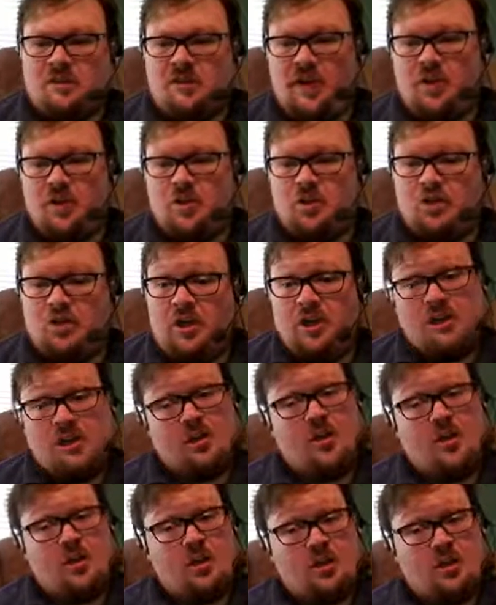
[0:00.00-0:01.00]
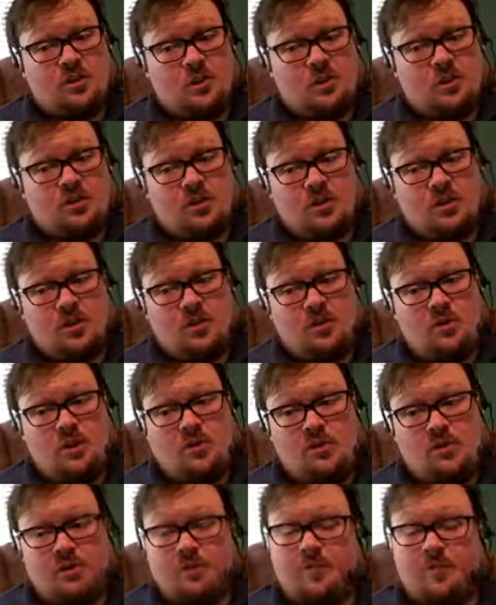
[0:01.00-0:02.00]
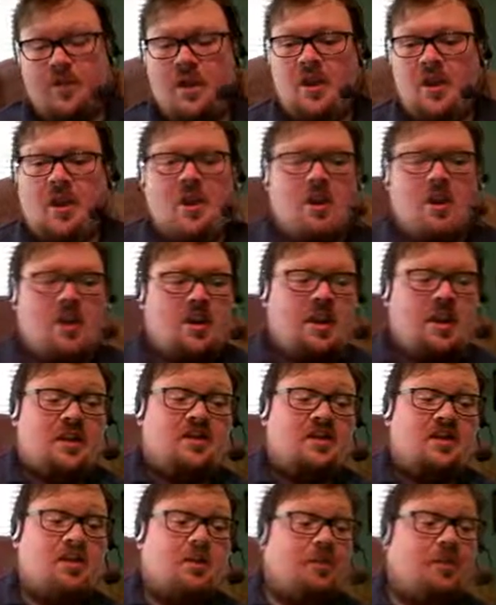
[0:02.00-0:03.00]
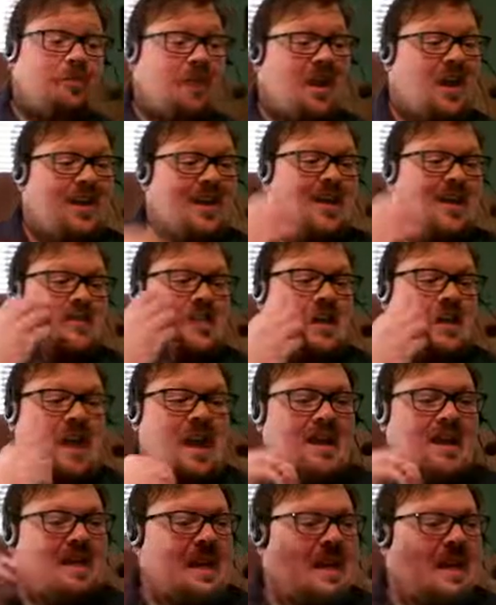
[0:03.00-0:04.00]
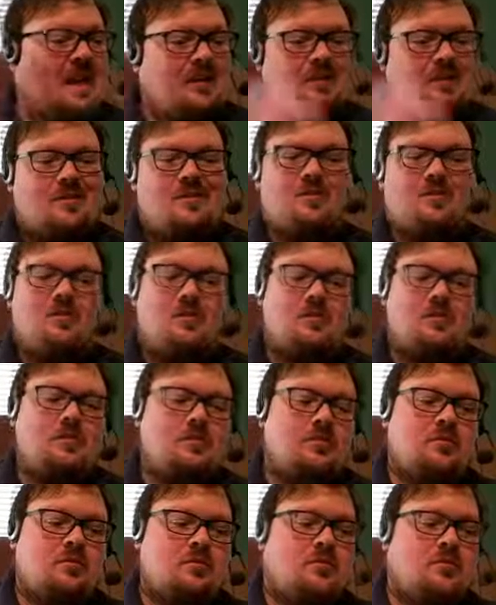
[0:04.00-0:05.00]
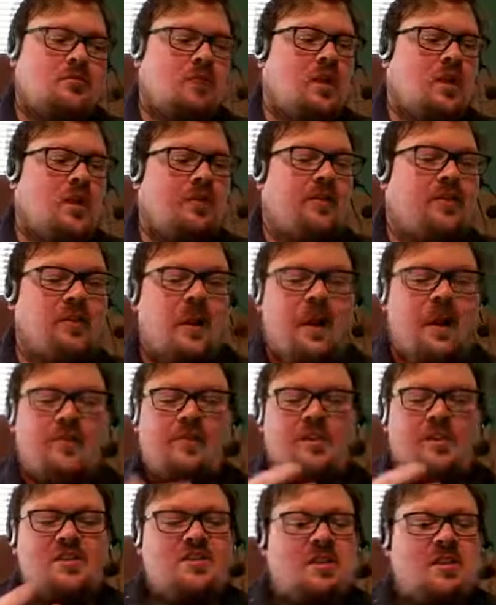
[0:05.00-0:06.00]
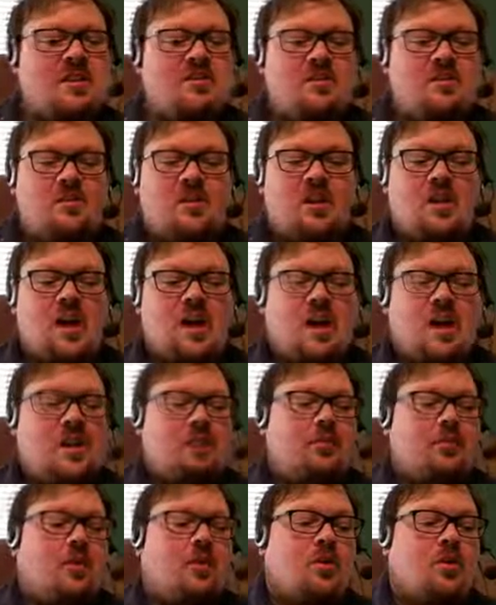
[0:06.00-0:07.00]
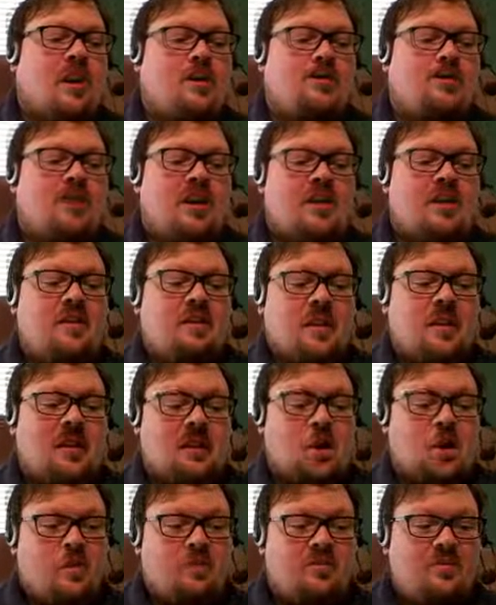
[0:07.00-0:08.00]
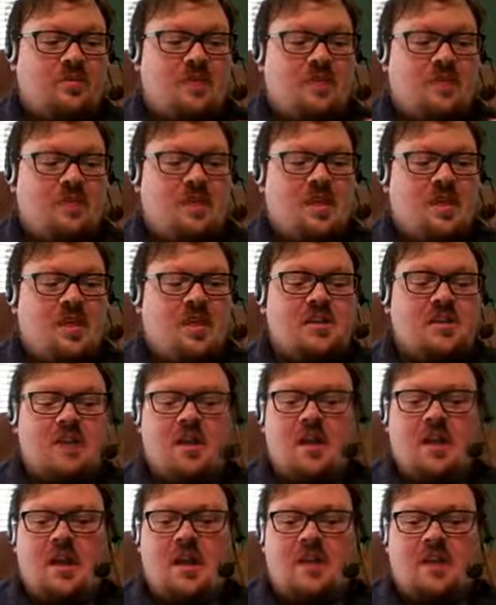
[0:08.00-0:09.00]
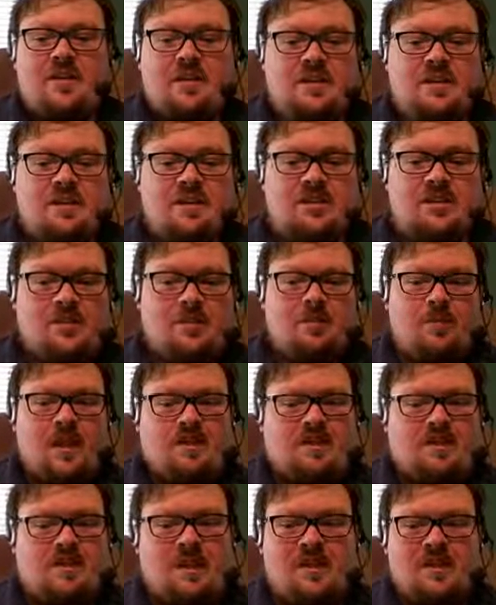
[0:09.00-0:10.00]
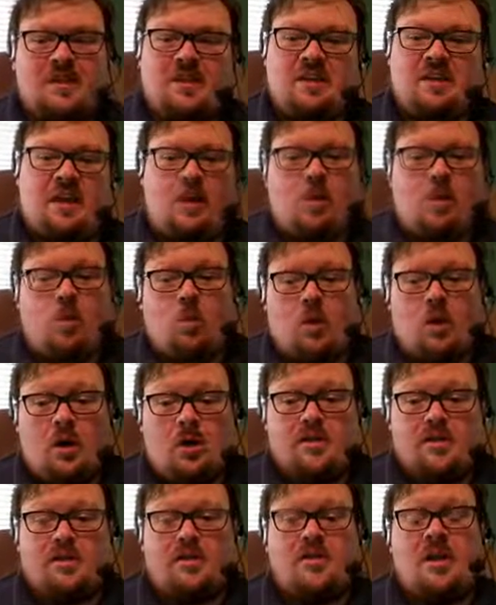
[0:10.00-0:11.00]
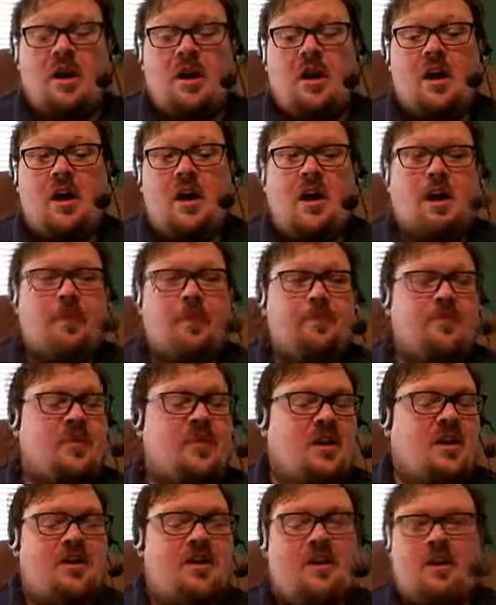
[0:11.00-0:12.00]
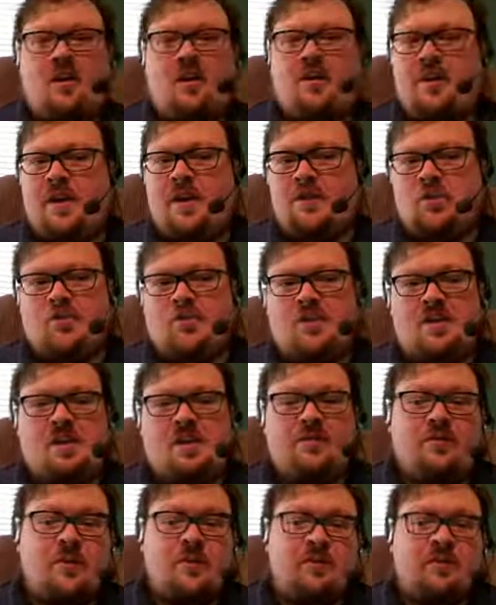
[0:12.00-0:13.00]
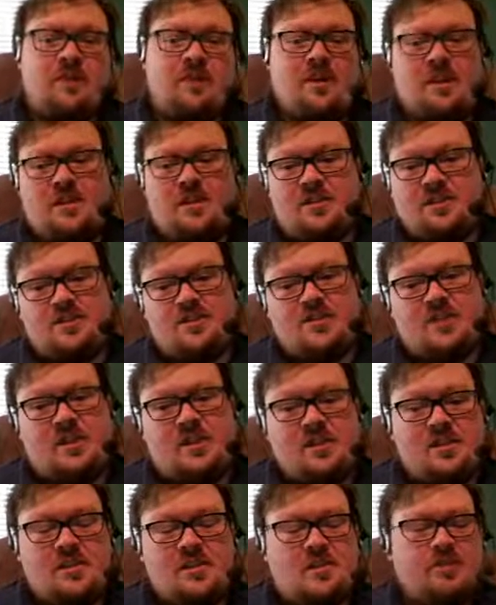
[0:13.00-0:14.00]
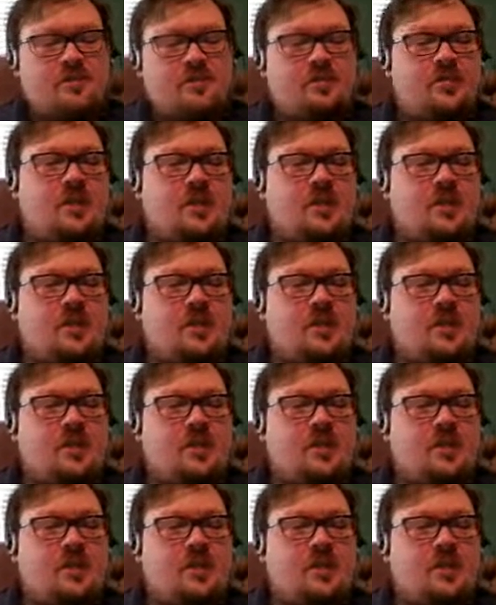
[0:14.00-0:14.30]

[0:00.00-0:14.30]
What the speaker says: that I just created, so it's working correctly. Okay, so like I said, I can't cover every single client program for OpenVPN. This is just the basic idea of how it works. The interface will be different for each system,